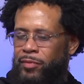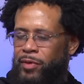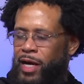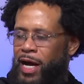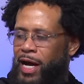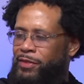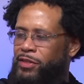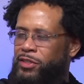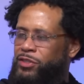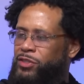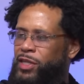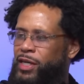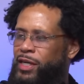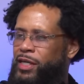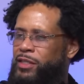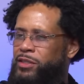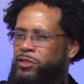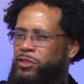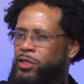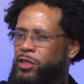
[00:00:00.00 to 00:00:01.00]
I just think he
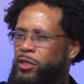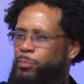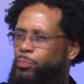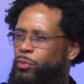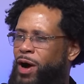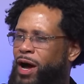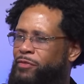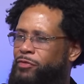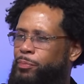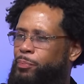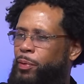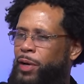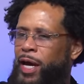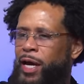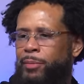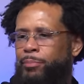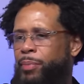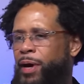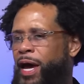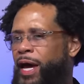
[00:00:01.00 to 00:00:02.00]
took a private
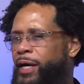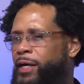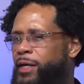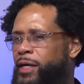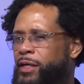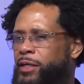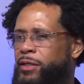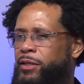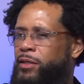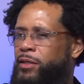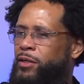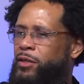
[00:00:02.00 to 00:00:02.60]
plane back and